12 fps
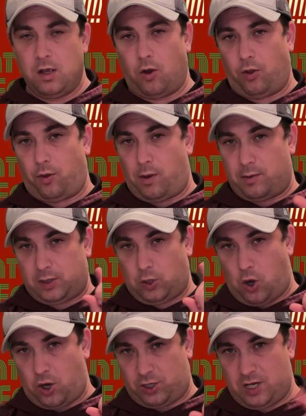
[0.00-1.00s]
Well, I would
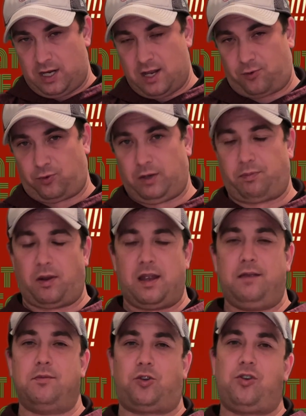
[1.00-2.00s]
caution against
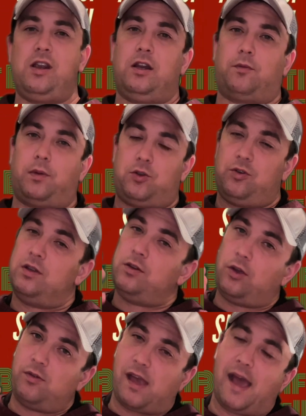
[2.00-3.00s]
replaying machines, but you can
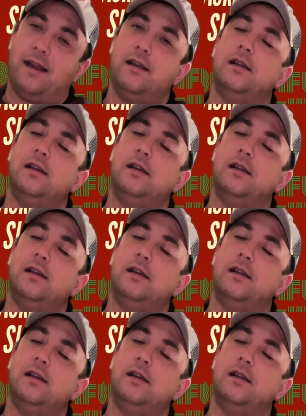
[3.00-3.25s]
do that.